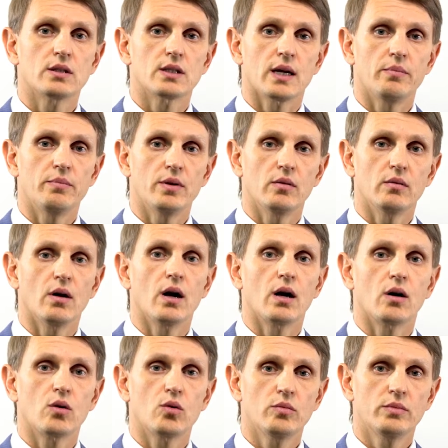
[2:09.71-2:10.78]
have a great
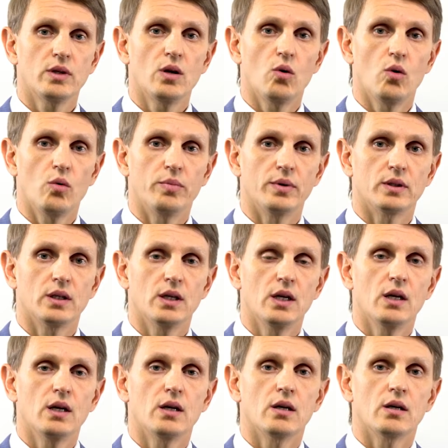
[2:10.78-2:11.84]
deal of my own